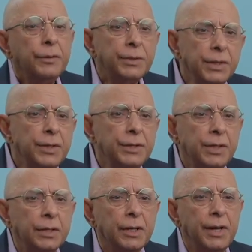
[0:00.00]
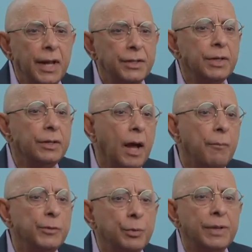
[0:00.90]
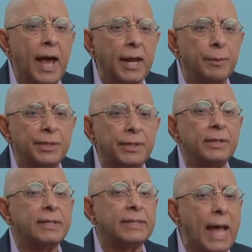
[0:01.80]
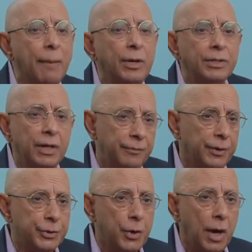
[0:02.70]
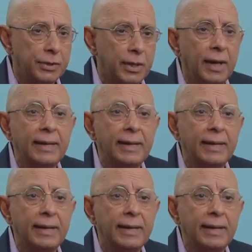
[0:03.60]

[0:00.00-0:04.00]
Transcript: The synergy and connection comes with Adamis' established infrastructure